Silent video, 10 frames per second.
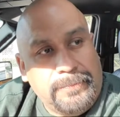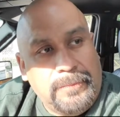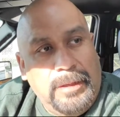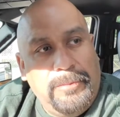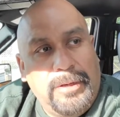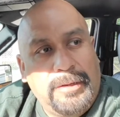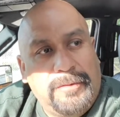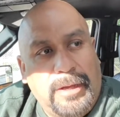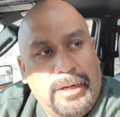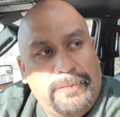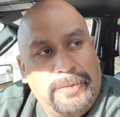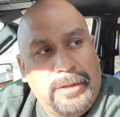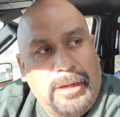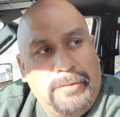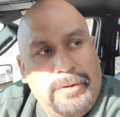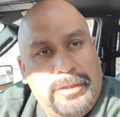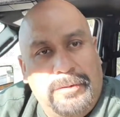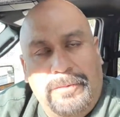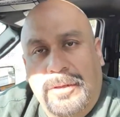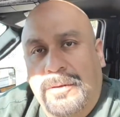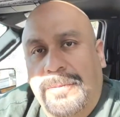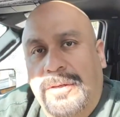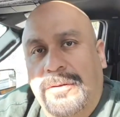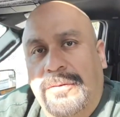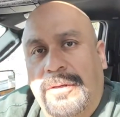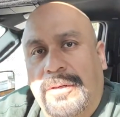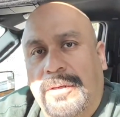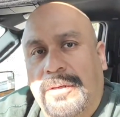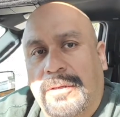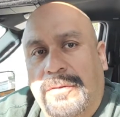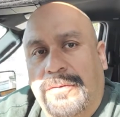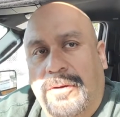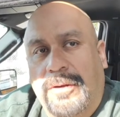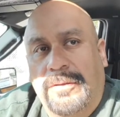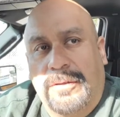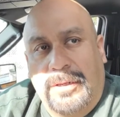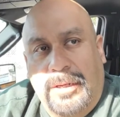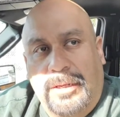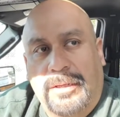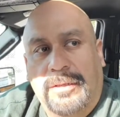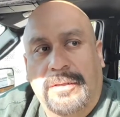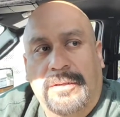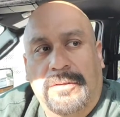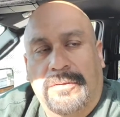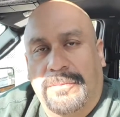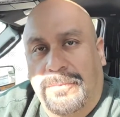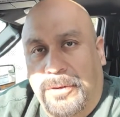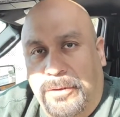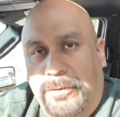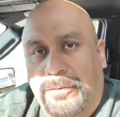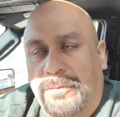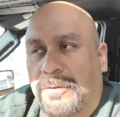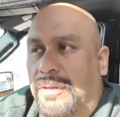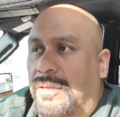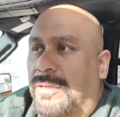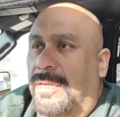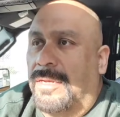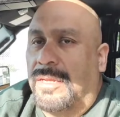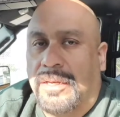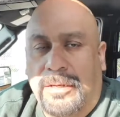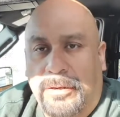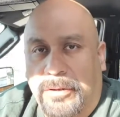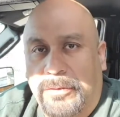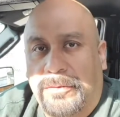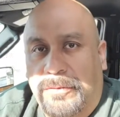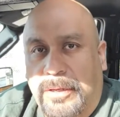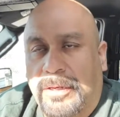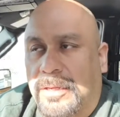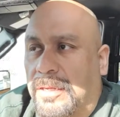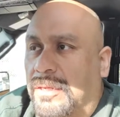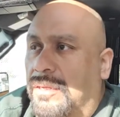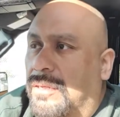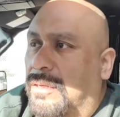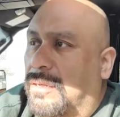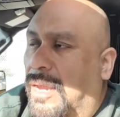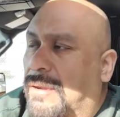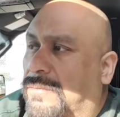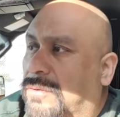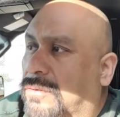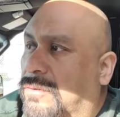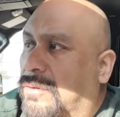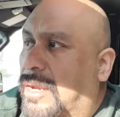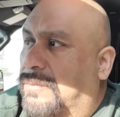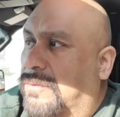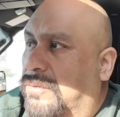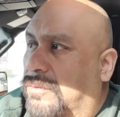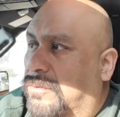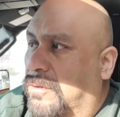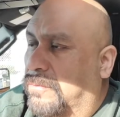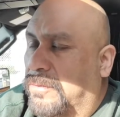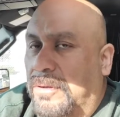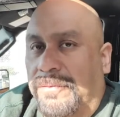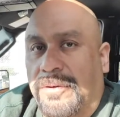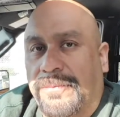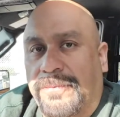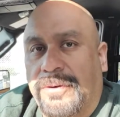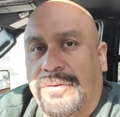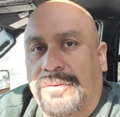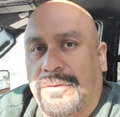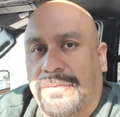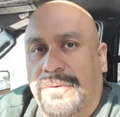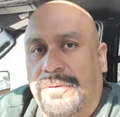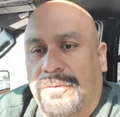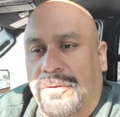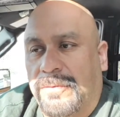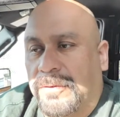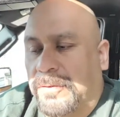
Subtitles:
I'm really excited for the outreach that we're going to be doing starting today, tomorrow, and ending on Sunday after service, after our first service.